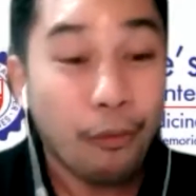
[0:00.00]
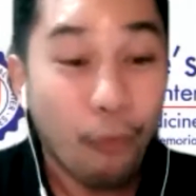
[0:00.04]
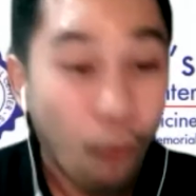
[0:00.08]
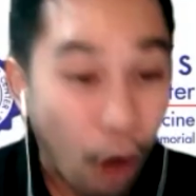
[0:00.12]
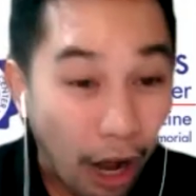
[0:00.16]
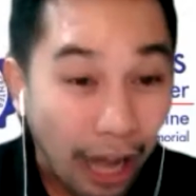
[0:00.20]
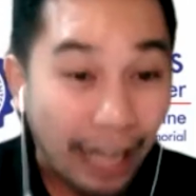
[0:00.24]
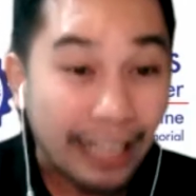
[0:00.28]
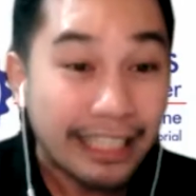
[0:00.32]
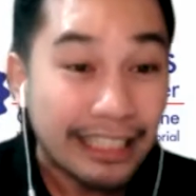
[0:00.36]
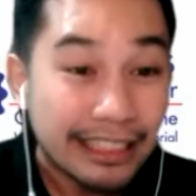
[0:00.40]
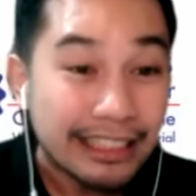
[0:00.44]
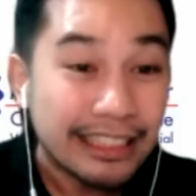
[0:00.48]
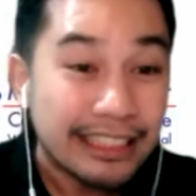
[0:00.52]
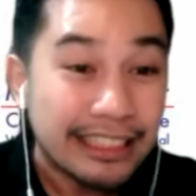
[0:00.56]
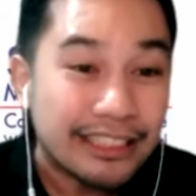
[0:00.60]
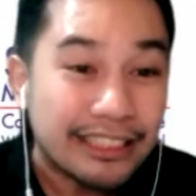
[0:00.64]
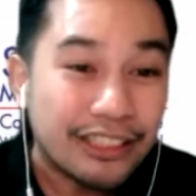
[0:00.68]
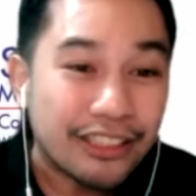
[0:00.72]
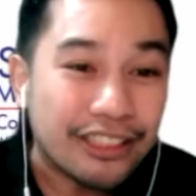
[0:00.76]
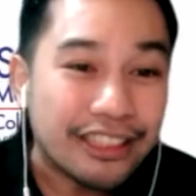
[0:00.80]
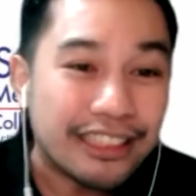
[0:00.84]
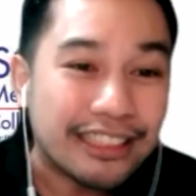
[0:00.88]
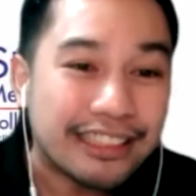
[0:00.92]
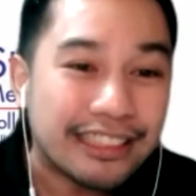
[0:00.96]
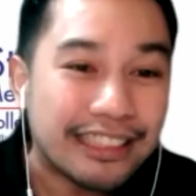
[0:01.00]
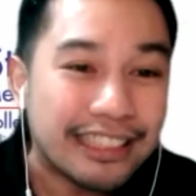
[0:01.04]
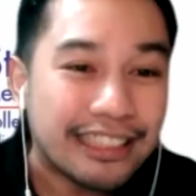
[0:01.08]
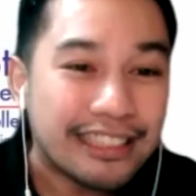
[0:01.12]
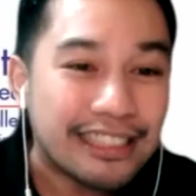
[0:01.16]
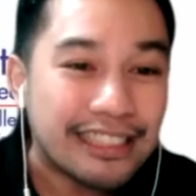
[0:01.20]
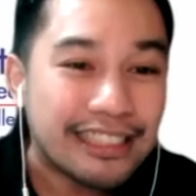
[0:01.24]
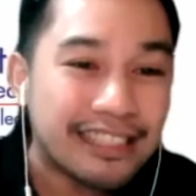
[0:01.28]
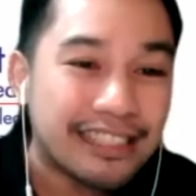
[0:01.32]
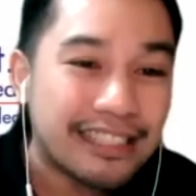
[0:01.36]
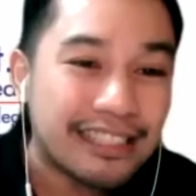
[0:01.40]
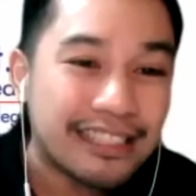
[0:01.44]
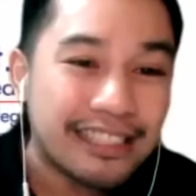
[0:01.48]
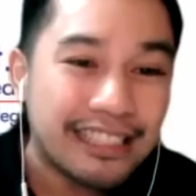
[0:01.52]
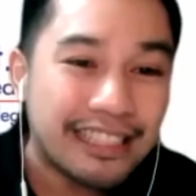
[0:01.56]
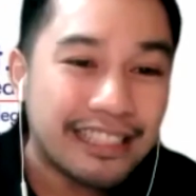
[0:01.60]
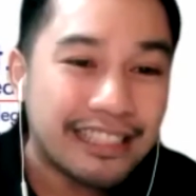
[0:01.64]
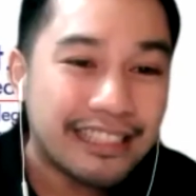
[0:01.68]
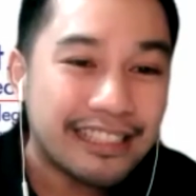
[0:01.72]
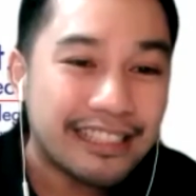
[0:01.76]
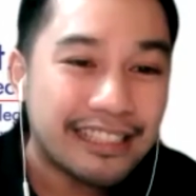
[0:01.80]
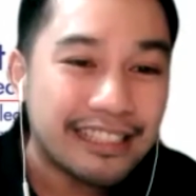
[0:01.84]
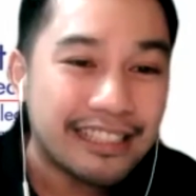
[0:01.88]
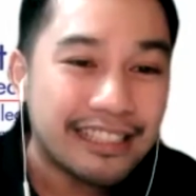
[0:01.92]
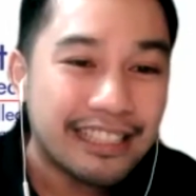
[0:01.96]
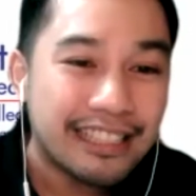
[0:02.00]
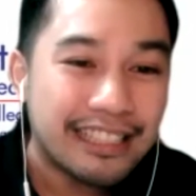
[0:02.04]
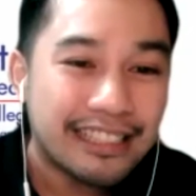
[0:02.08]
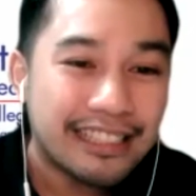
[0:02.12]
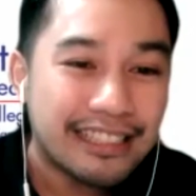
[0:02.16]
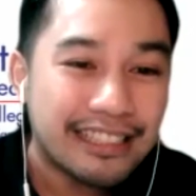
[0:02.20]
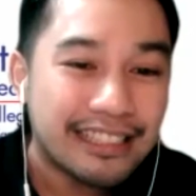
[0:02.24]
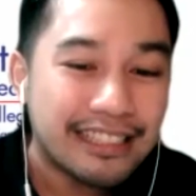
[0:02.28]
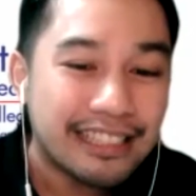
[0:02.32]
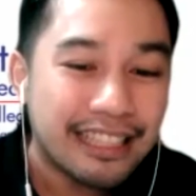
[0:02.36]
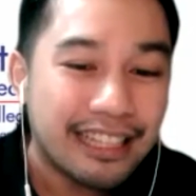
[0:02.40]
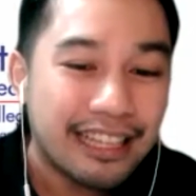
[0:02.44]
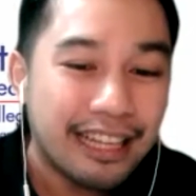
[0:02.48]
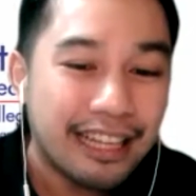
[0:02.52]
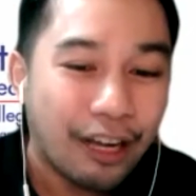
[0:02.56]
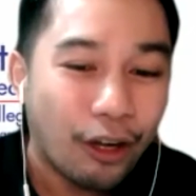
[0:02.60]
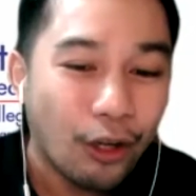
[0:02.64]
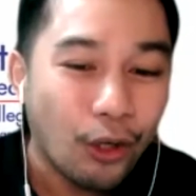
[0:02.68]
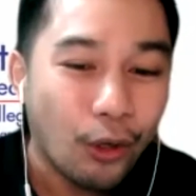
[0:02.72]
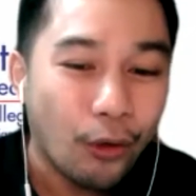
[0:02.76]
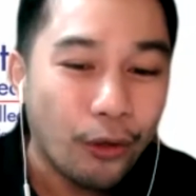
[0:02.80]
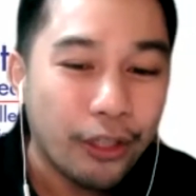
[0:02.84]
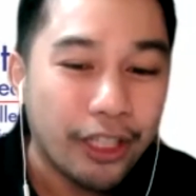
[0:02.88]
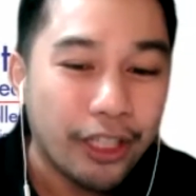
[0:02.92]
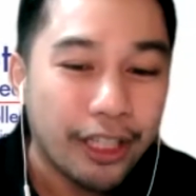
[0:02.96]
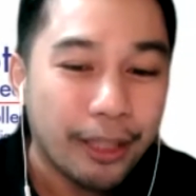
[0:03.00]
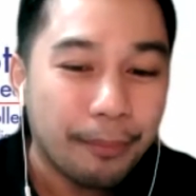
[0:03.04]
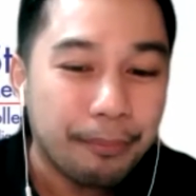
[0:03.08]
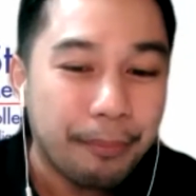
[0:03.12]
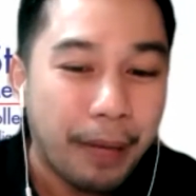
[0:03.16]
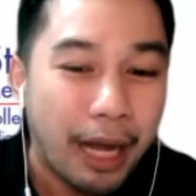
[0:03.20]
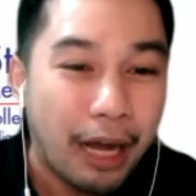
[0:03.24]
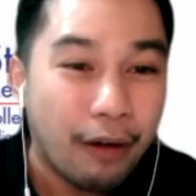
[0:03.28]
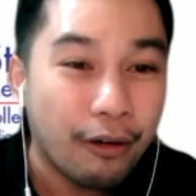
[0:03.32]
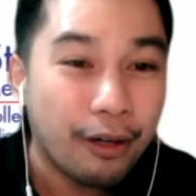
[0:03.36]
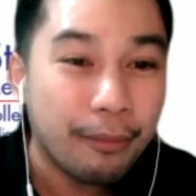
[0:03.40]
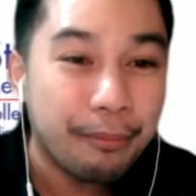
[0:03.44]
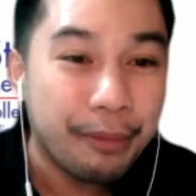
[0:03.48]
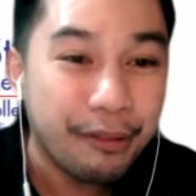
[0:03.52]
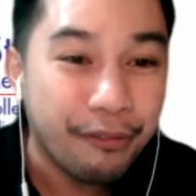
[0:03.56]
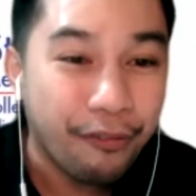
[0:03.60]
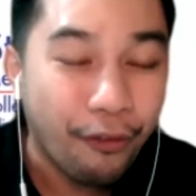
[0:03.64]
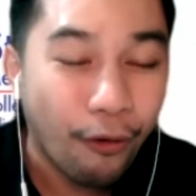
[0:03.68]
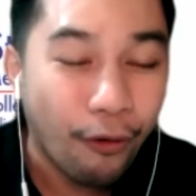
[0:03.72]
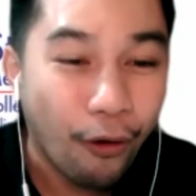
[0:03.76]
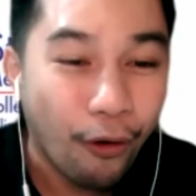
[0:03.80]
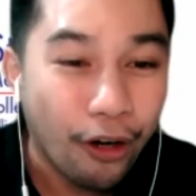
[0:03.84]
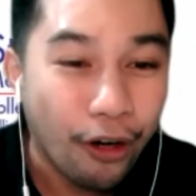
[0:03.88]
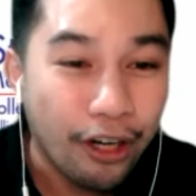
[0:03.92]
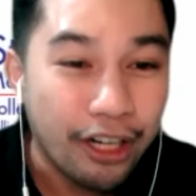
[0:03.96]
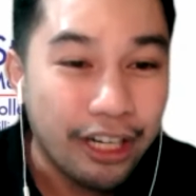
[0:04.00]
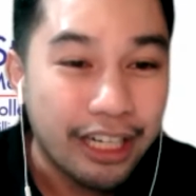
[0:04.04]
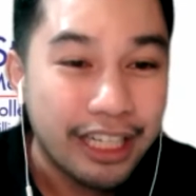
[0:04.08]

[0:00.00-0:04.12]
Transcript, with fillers: One, you know, it, it's it's it's a colonial power before.